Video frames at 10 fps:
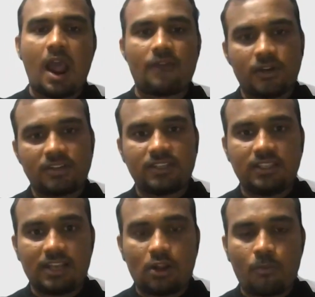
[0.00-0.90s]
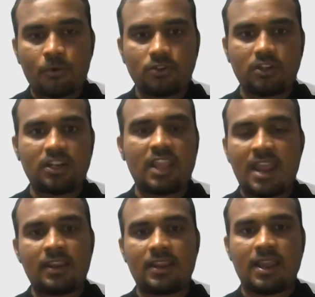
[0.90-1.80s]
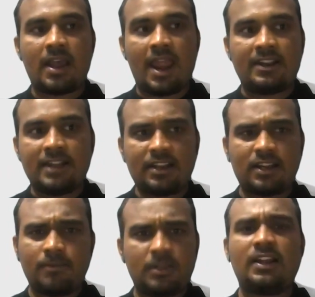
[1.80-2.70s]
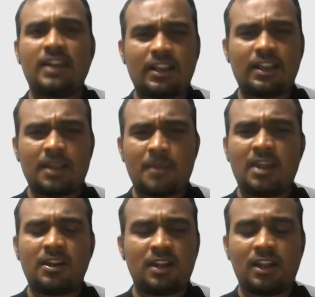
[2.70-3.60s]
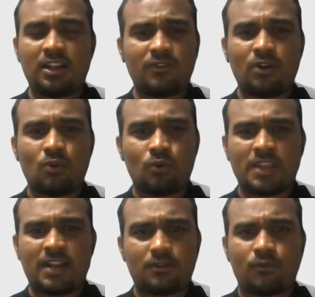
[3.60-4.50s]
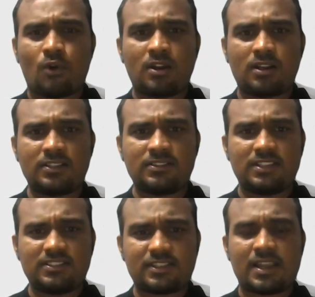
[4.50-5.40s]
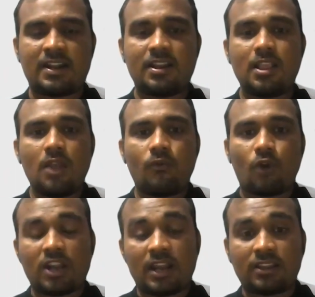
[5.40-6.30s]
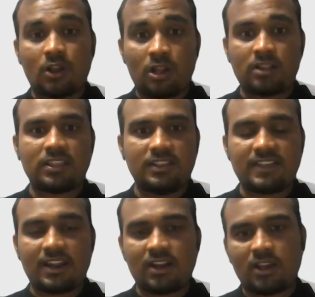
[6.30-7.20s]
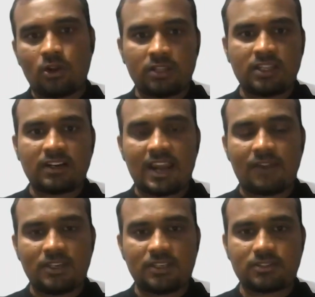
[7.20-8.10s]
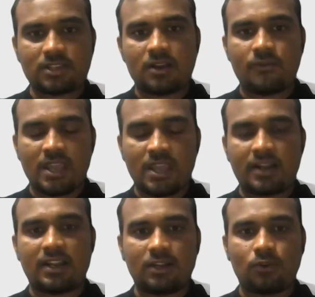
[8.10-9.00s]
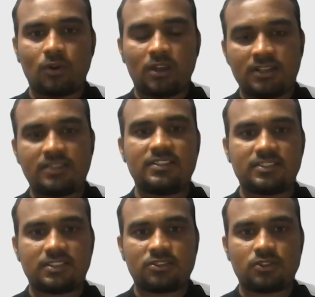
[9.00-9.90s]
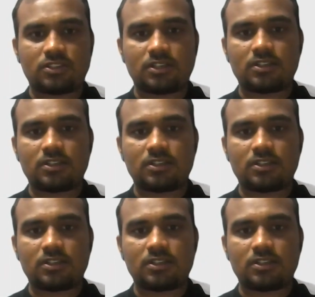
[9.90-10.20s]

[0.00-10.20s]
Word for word: After seeing that opportunity, I uh, at that time till that time I didn't even know that what is this and what are the all things and all other languages uh, we are getting to learn in this situation.